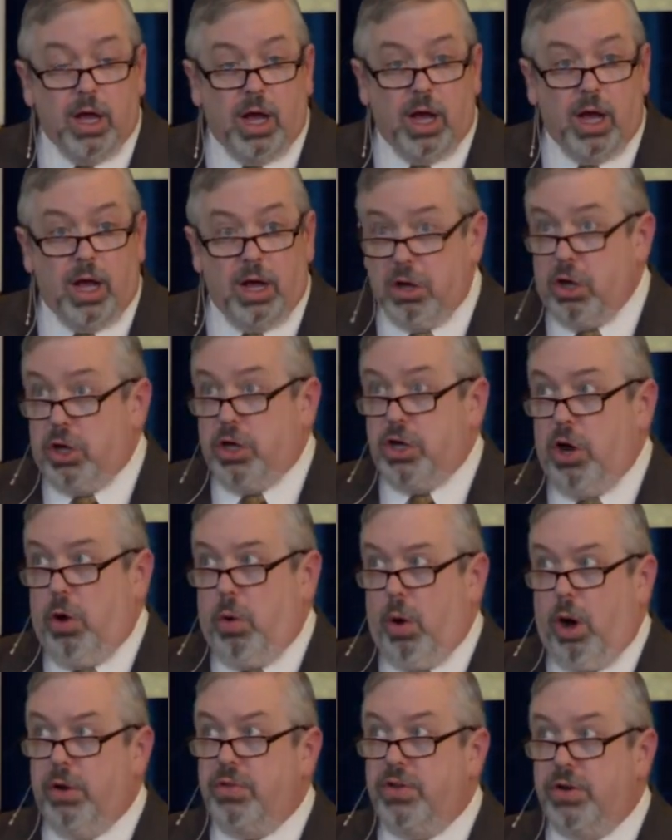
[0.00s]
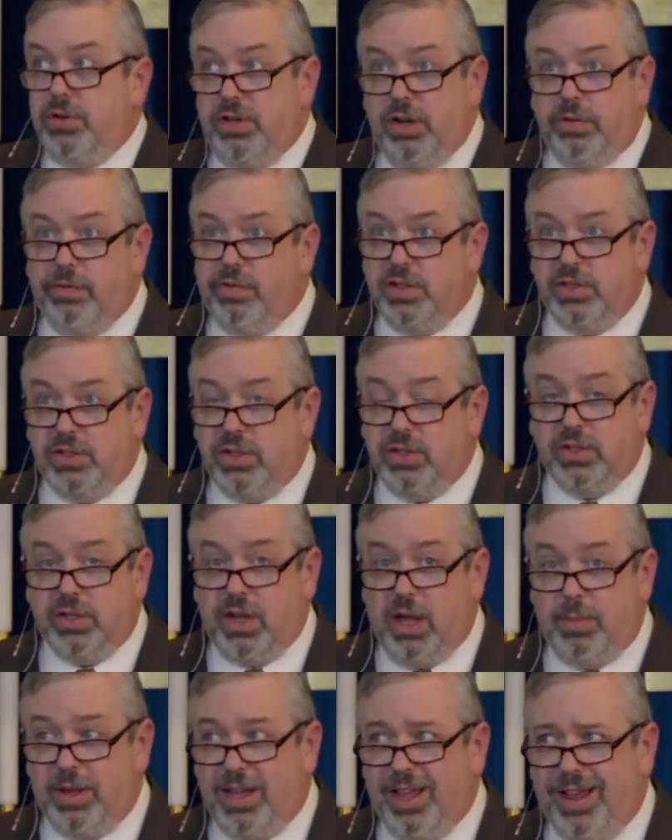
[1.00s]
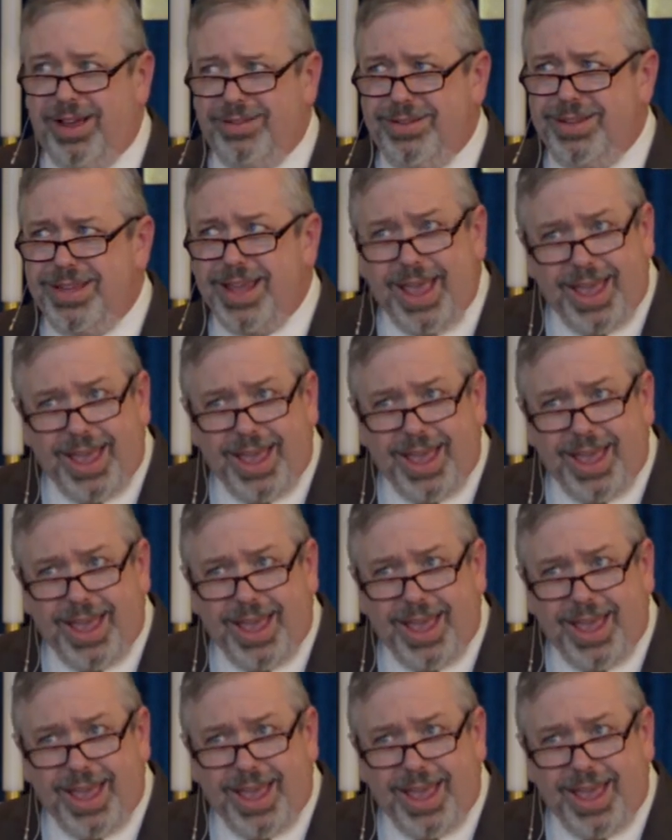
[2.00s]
Are there differences coming out?